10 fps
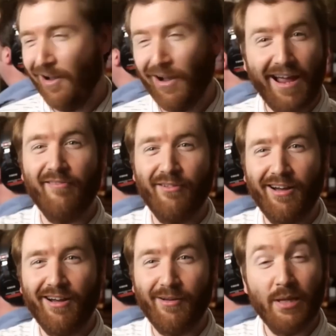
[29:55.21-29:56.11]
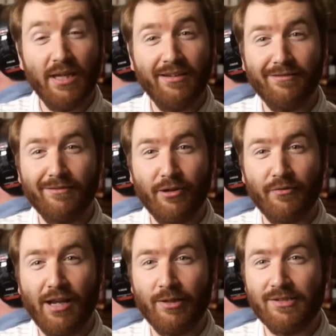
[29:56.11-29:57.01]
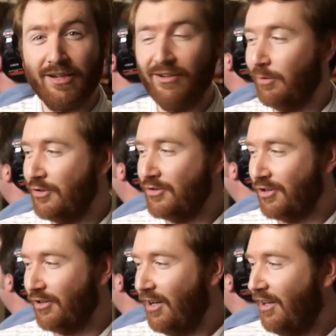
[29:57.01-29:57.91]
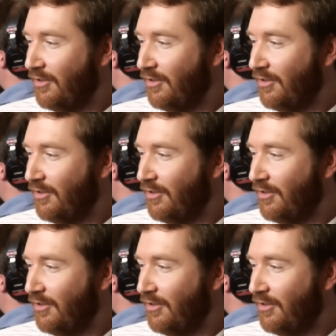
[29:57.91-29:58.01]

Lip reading: I have me, Griffin Hammond, executive producer.